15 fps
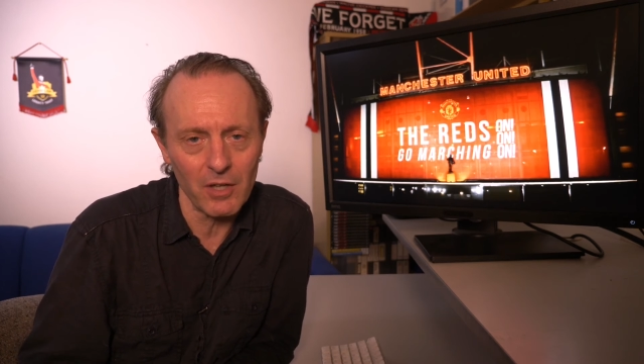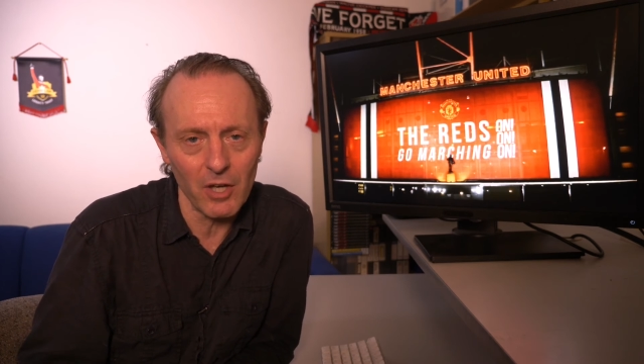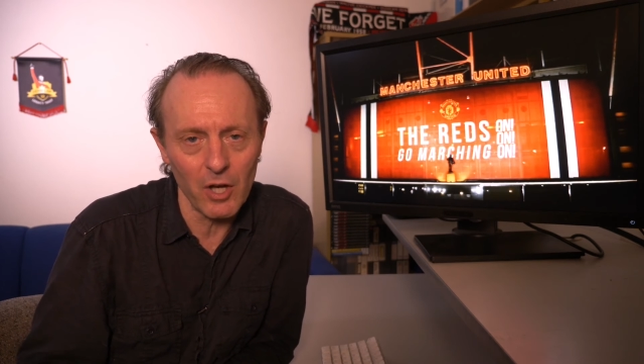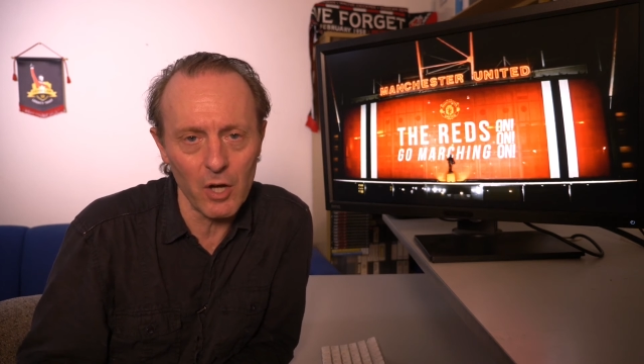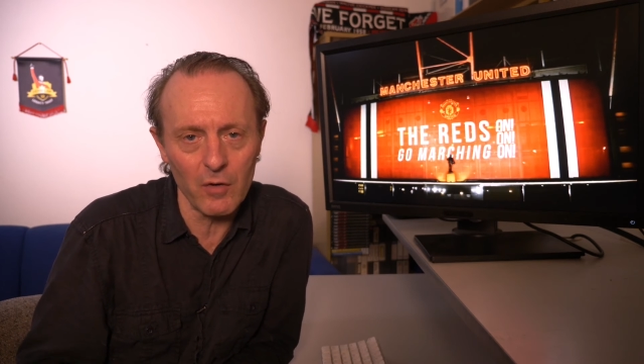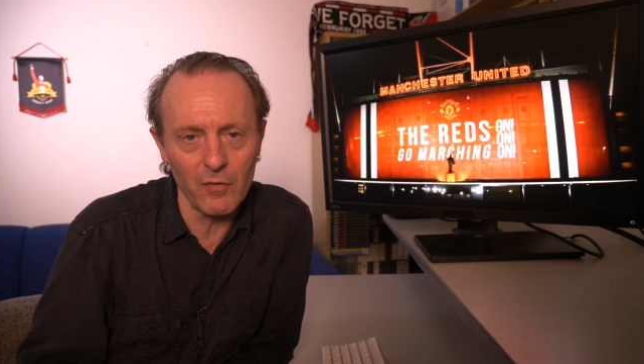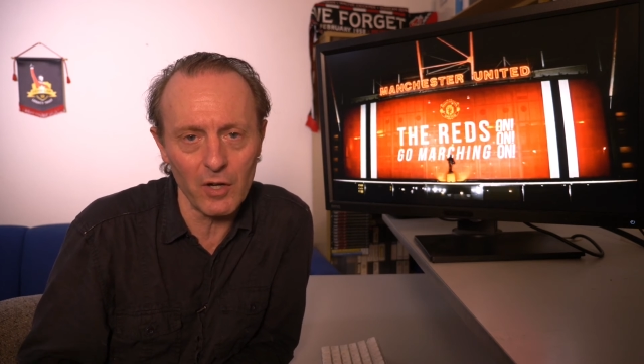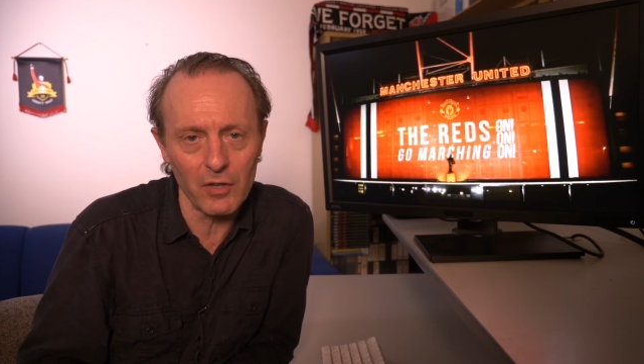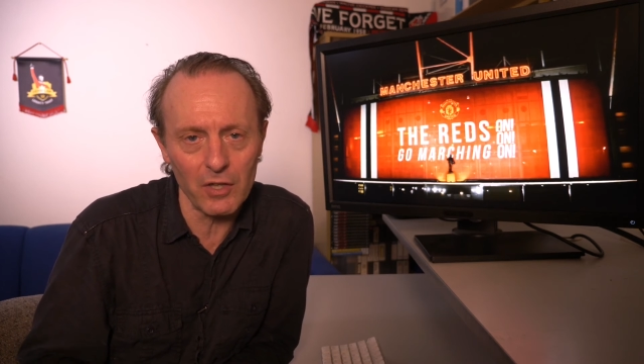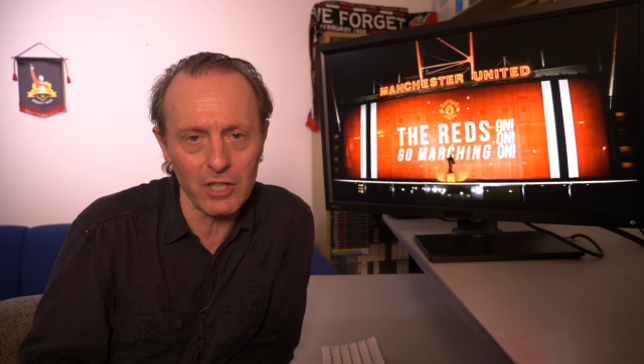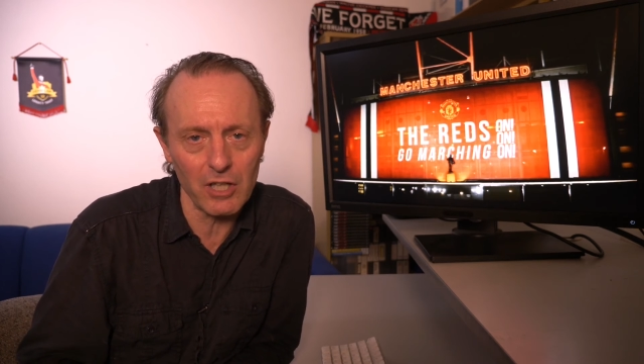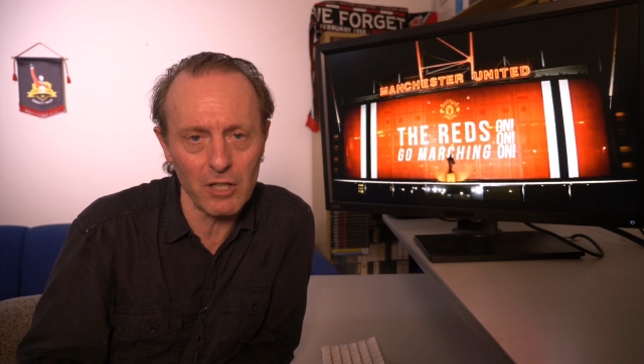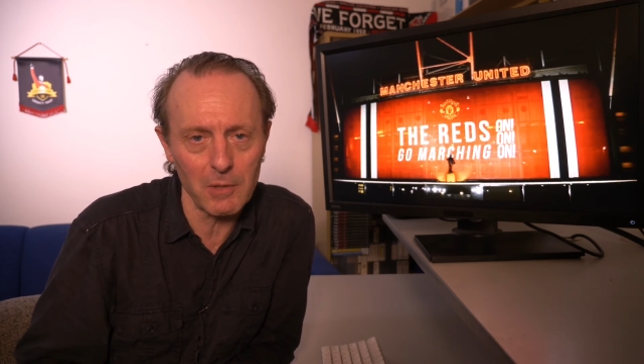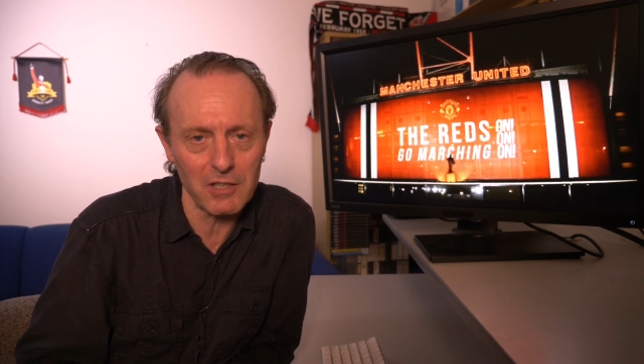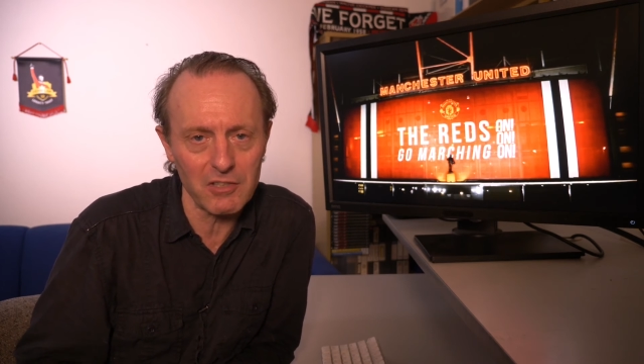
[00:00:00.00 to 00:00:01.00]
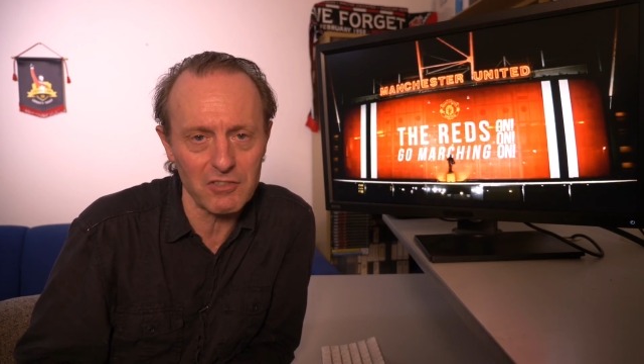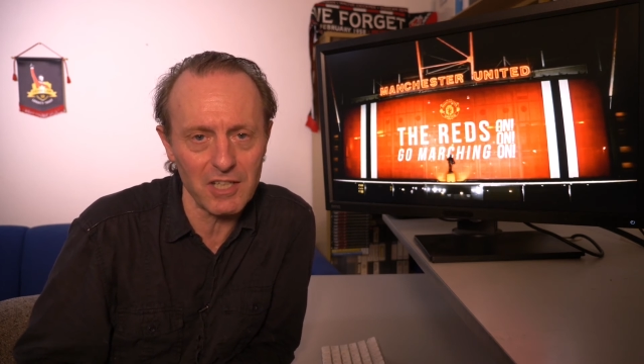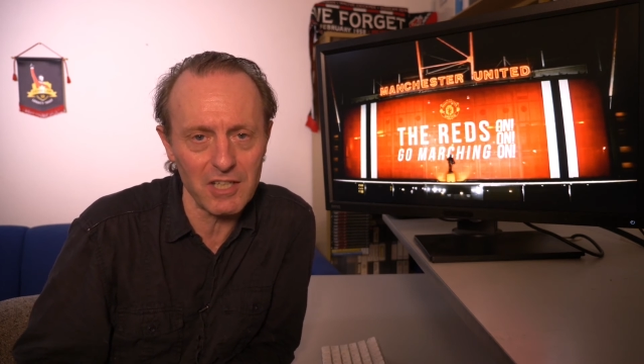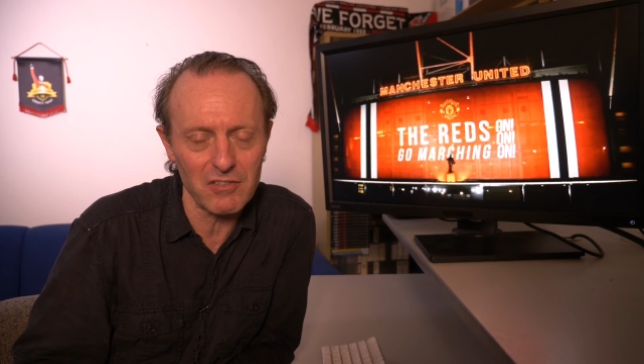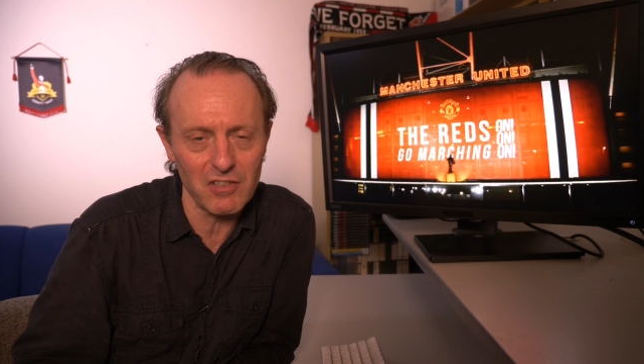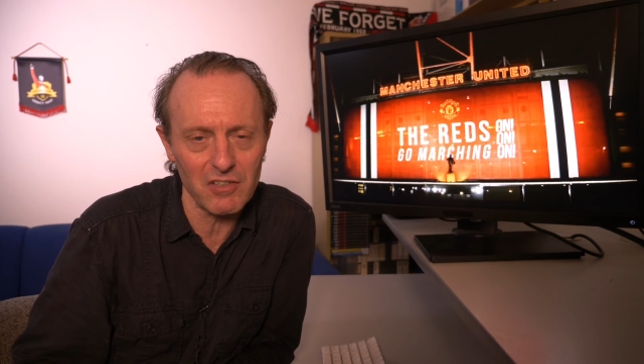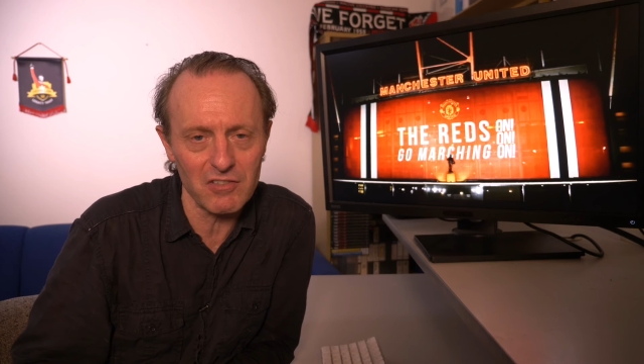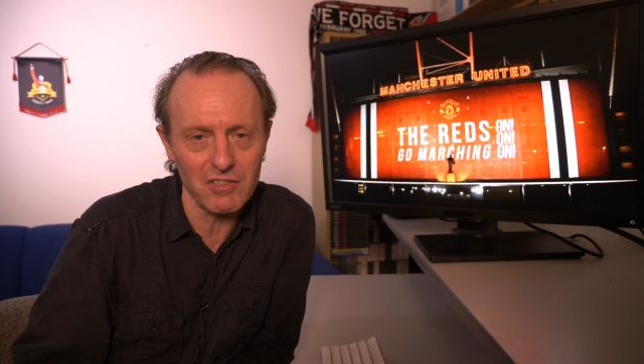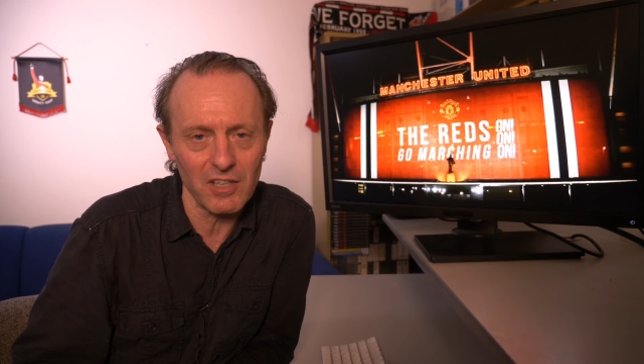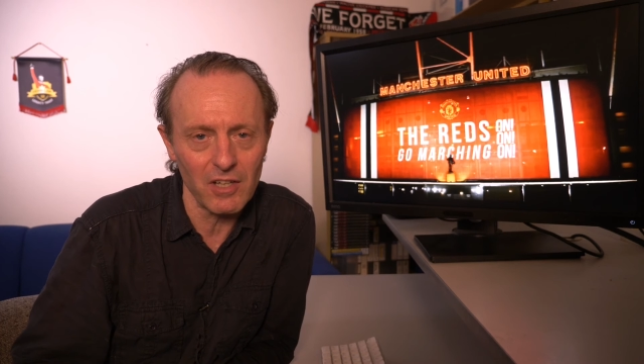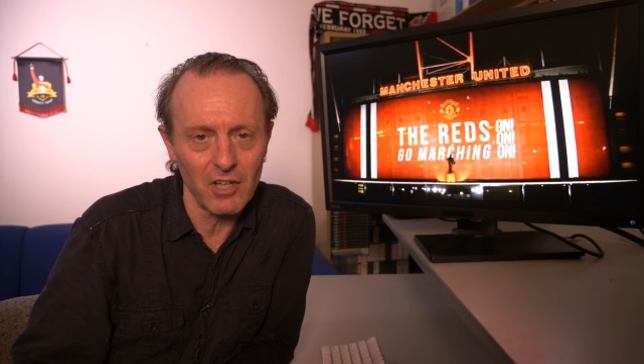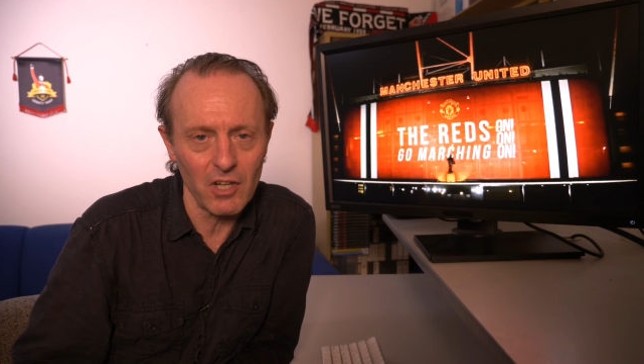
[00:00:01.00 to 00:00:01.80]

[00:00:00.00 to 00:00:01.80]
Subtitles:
over the coming seasons.